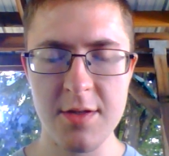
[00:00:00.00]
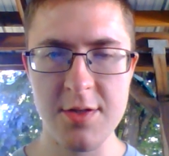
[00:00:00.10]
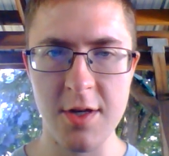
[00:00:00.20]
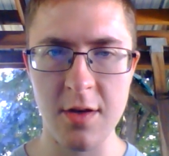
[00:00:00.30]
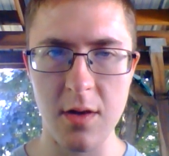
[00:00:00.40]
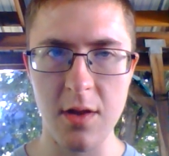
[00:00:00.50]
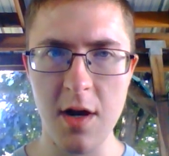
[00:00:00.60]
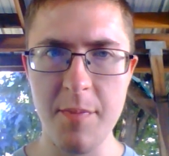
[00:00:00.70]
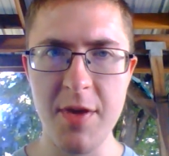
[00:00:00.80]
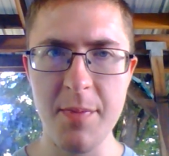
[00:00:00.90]
So a lot
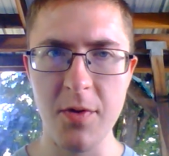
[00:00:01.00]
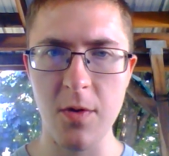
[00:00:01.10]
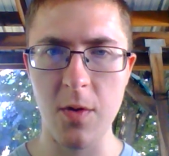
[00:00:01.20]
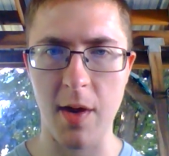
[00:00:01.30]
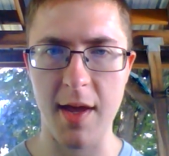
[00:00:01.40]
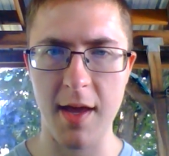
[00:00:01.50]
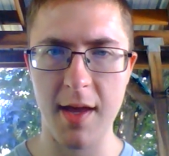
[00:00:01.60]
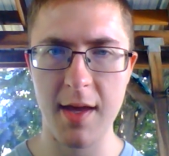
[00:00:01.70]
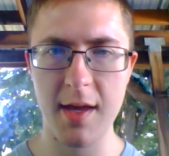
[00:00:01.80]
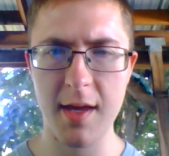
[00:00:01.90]
of people
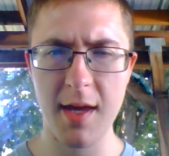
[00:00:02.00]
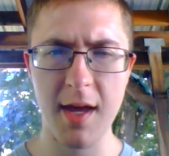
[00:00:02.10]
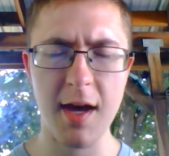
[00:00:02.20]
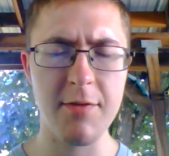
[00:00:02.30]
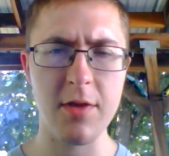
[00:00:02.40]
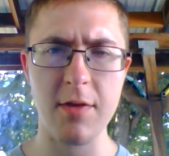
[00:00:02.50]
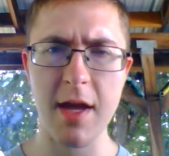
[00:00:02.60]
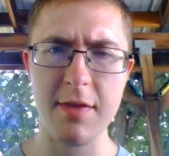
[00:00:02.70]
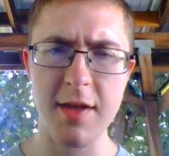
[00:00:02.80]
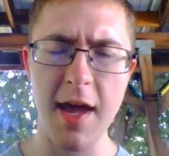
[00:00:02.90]
have, a,
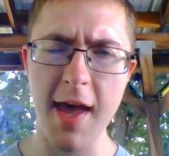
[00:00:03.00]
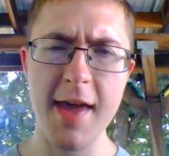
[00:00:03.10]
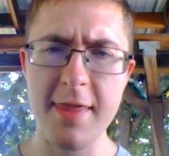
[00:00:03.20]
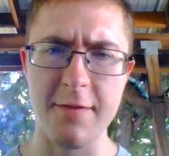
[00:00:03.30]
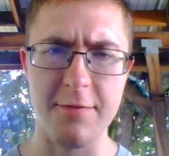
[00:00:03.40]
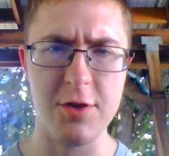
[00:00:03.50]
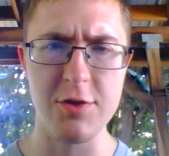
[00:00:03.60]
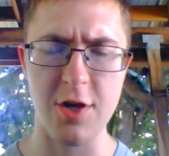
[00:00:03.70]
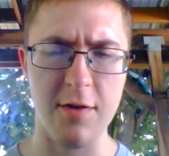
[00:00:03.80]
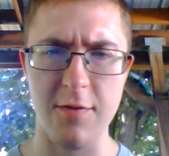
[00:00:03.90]
have they hate the
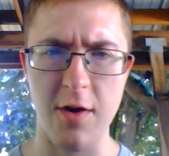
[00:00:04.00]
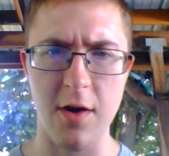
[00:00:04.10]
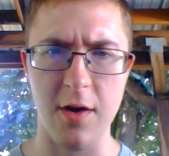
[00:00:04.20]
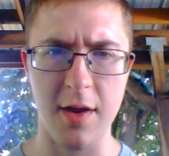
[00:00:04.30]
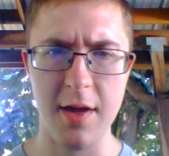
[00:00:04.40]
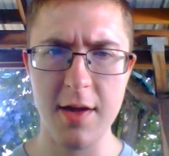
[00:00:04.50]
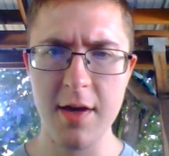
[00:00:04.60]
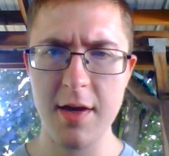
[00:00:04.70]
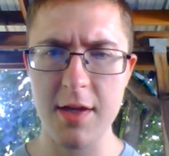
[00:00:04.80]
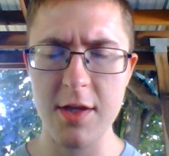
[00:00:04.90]
Yuuzhan Vong,
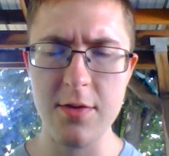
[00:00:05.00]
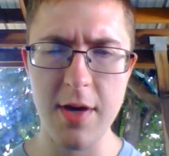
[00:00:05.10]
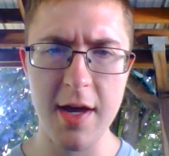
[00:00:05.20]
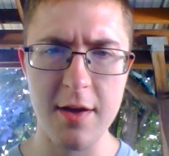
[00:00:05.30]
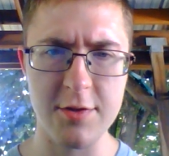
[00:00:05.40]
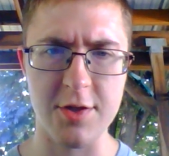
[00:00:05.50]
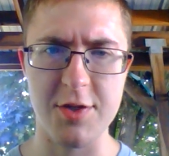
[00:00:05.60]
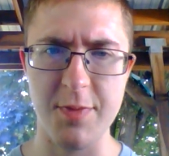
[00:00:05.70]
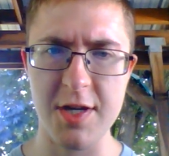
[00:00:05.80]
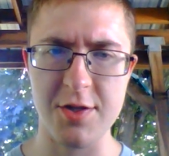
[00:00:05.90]
EU haters
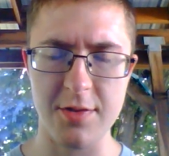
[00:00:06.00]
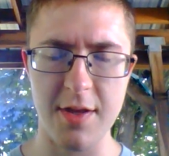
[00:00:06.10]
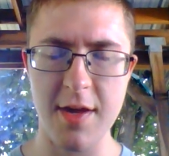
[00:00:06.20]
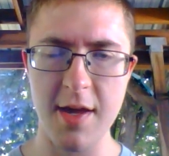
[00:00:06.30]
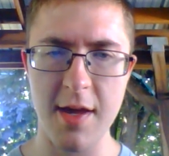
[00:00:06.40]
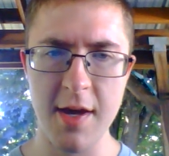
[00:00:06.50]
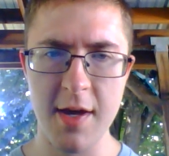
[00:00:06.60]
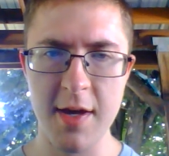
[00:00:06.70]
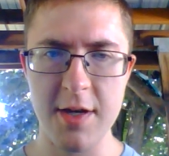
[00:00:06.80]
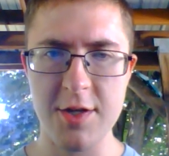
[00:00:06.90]
especially. They
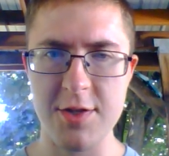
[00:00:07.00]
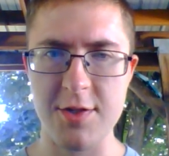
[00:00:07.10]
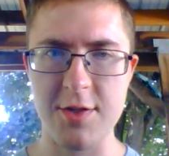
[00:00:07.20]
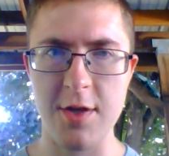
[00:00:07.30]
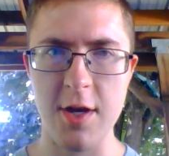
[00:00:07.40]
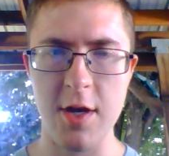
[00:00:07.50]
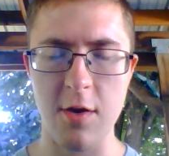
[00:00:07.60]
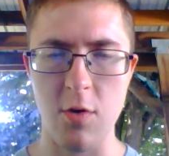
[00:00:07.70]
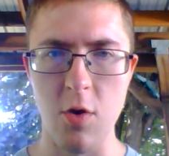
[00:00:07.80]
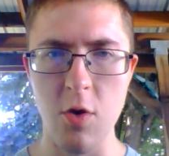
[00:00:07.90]
just say,
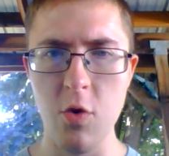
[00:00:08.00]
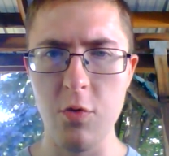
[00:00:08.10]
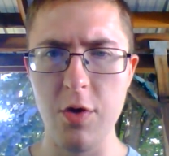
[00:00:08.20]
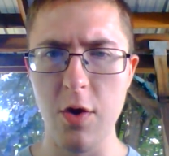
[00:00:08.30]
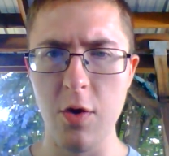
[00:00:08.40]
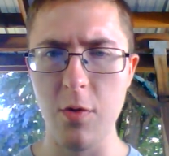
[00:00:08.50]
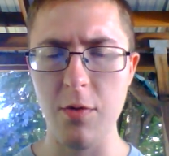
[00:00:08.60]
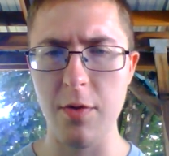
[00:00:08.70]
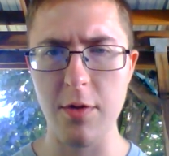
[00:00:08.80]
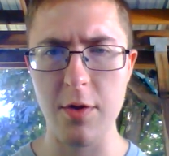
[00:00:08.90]
oh, you know,
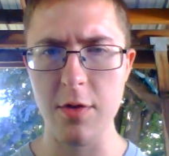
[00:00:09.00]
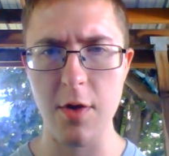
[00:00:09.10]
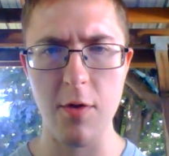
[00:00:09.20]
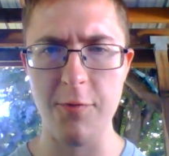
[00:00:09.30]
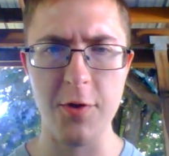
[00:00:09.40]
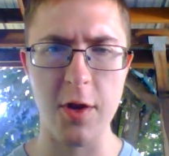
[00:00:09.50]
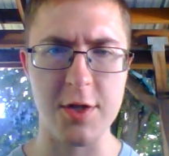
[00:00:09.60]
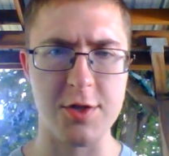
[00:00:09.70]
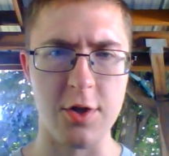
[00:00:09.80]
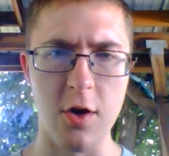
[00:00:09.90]
they don't feel like
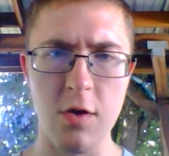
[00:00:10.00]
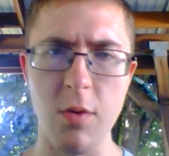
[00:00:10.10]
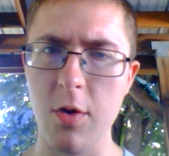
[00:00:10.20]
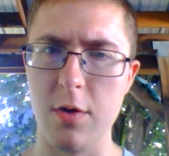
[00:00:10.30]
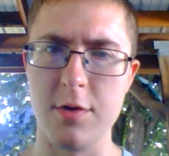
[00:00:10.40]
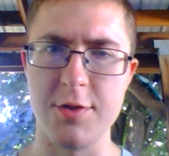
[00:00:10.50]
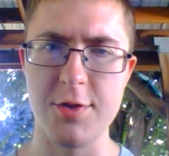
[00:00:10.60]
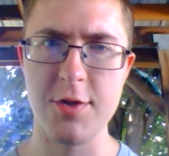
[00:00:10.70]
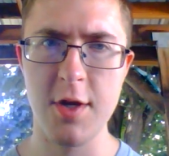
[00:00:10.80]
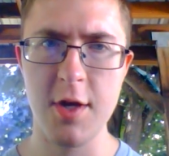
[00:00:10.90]
Star Wars